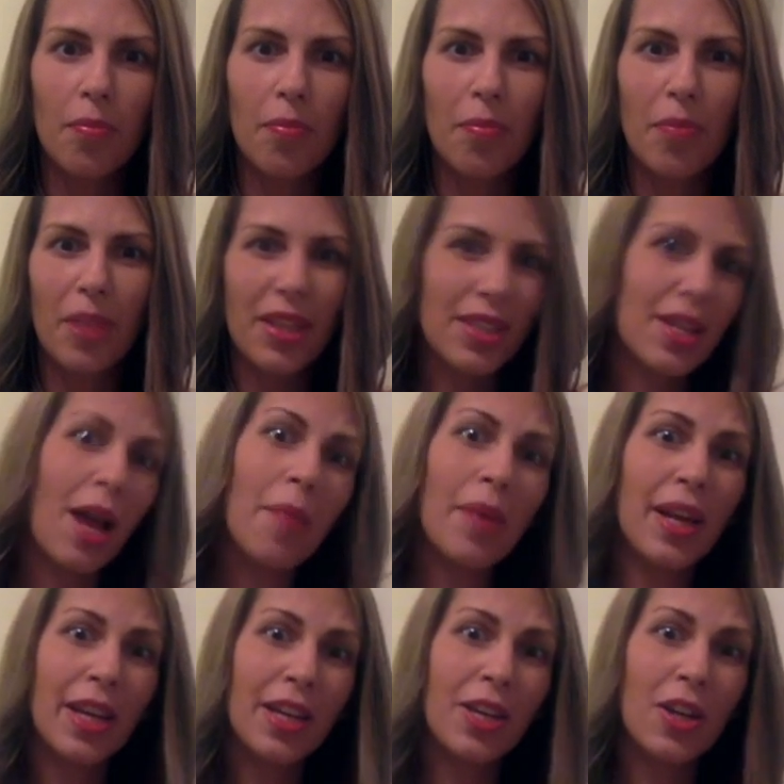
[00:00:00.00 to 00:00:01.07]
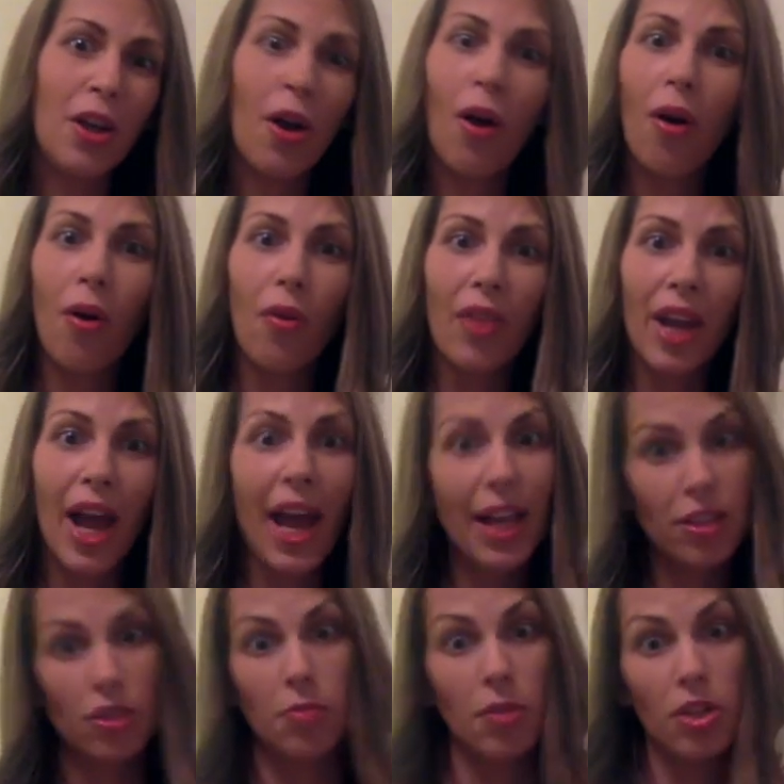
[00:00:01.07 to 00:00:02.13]
But at the time, I didn't know that I
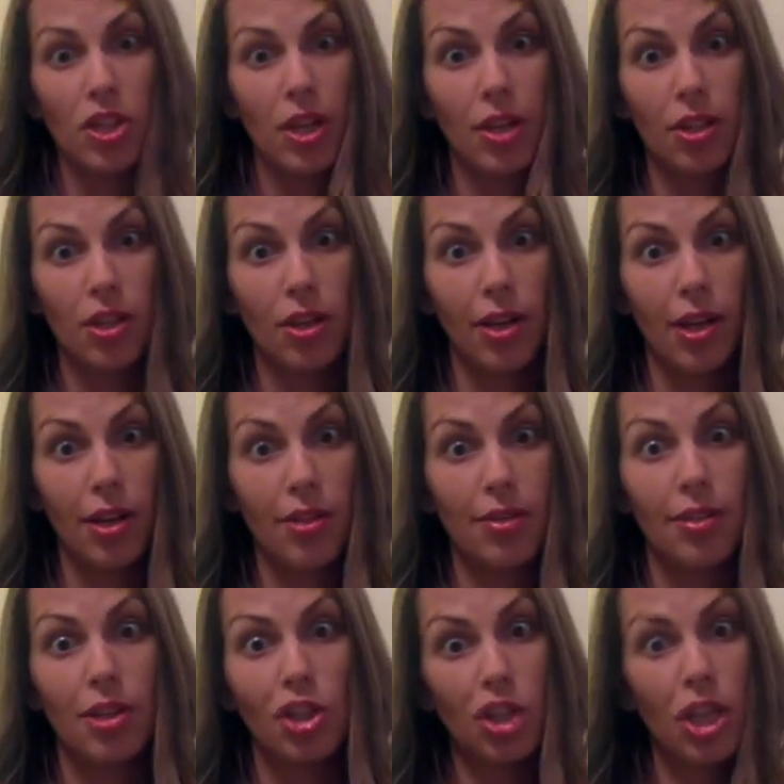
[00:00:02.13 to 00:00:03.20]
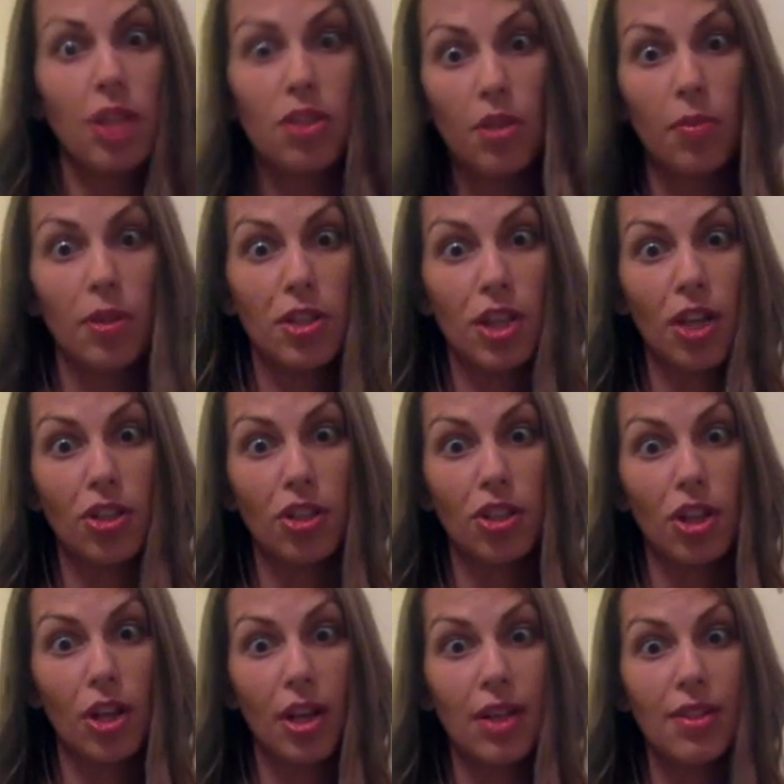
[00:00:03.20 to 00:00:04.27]
had so much Sagittarius and that she had so much
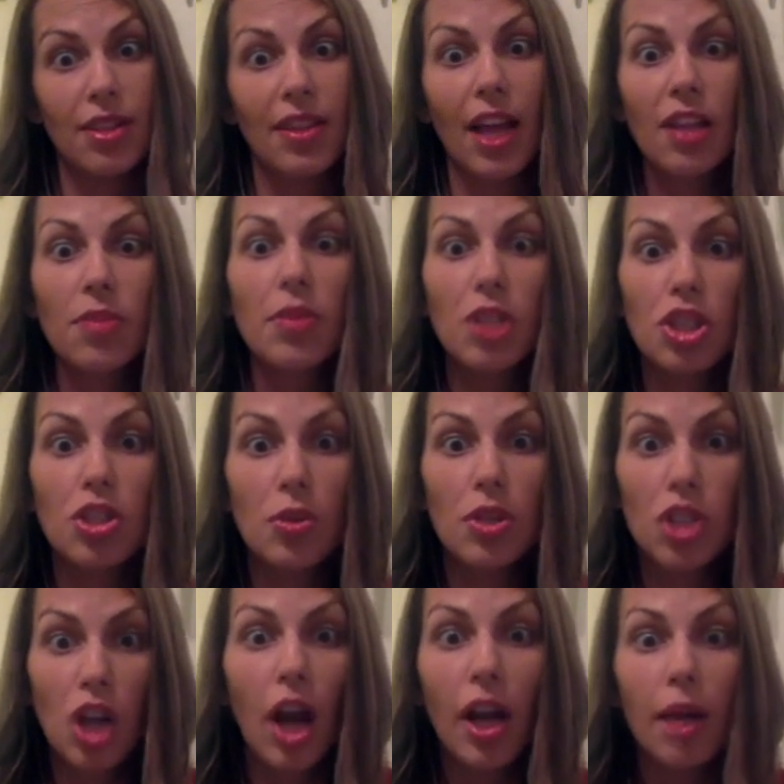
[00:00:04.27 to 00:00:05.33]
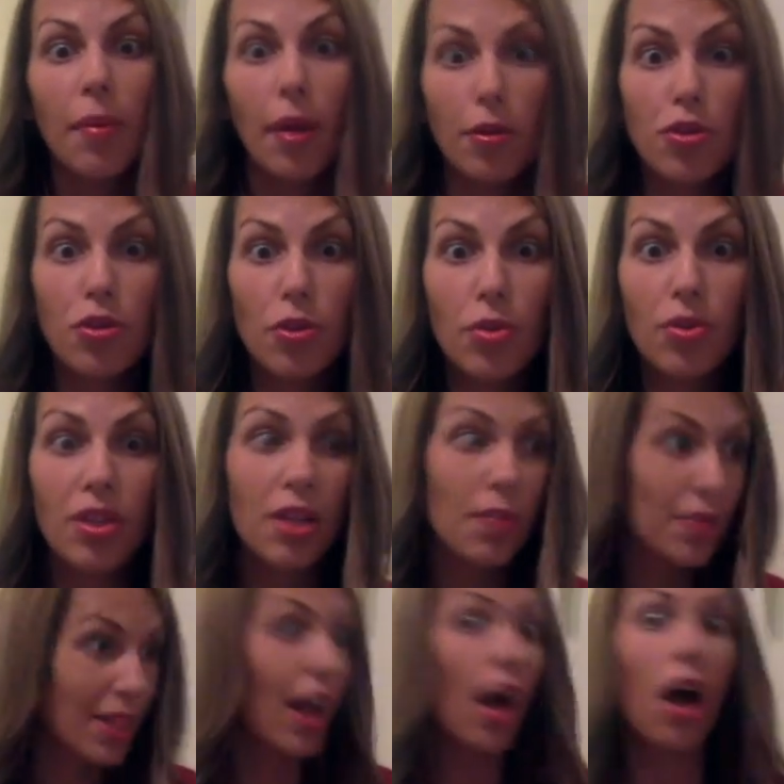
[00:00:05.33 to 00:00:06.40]
Sagittarius, and that's why she's always talking about truth. And it
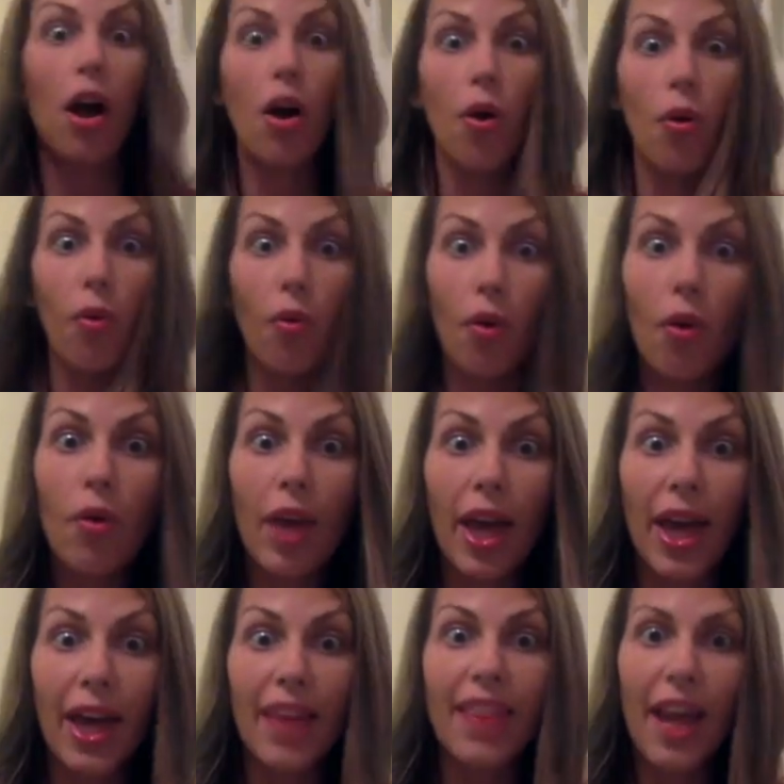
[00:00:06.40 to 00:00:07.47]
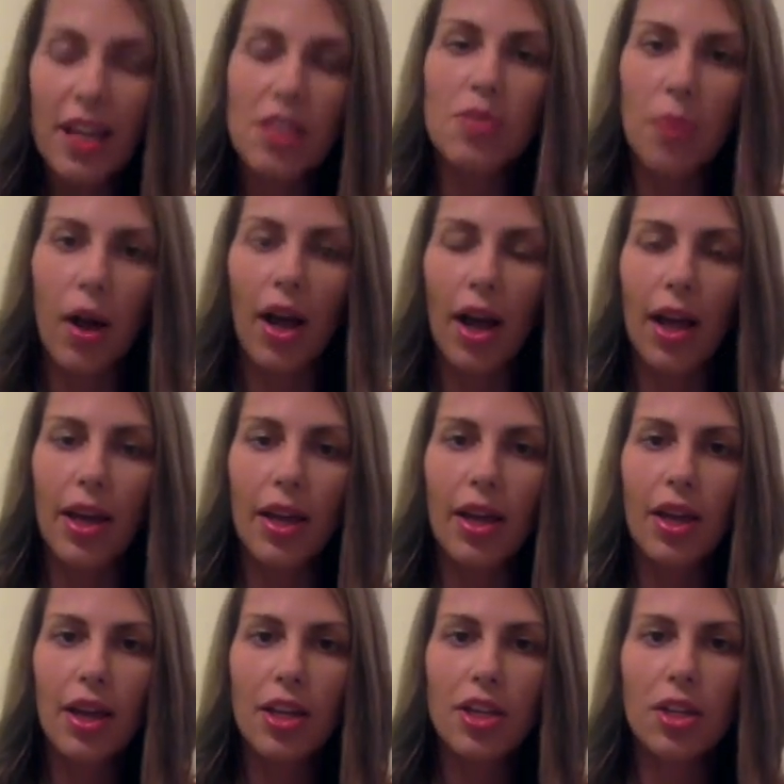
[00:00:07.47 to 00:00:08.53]
was like, oh, okay, that's why,
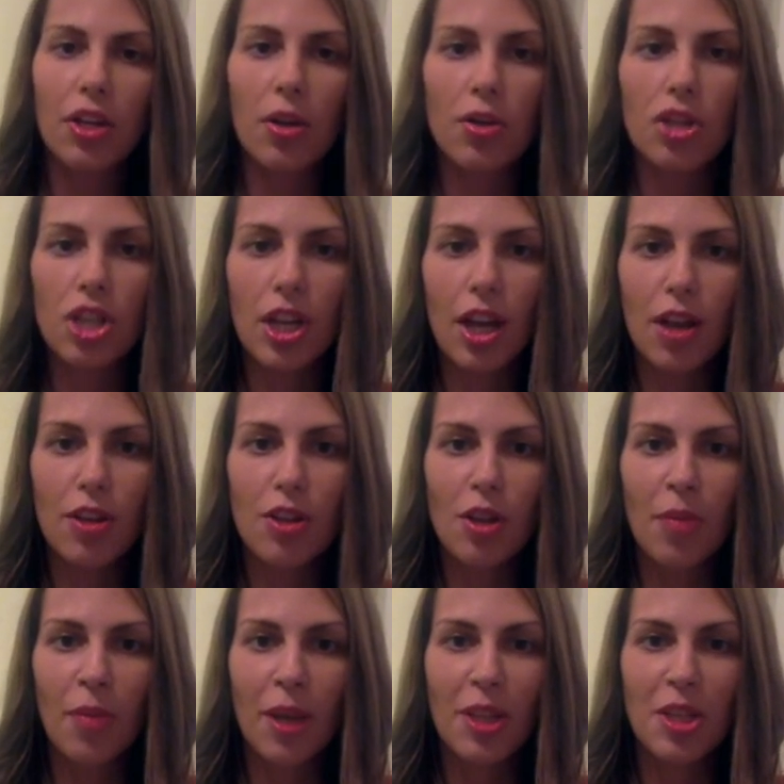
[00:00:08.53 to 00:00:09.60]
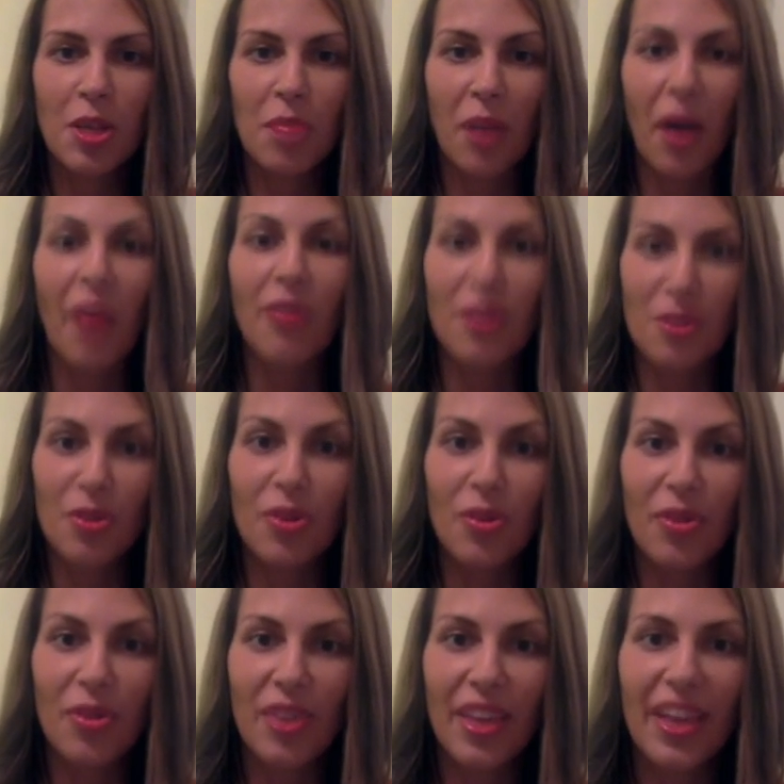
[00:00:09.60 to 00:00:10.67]
you know, she cares so much about truth.